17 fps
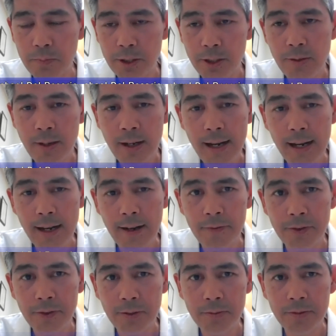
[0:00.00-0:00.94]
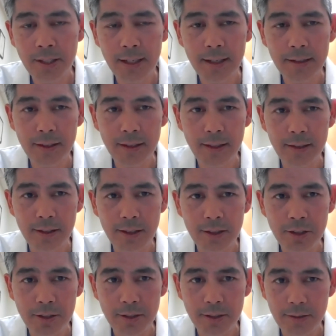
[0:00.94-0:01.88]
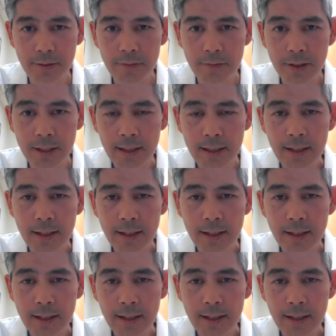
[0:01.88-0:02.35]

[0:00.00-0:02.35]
but you have to take the initiative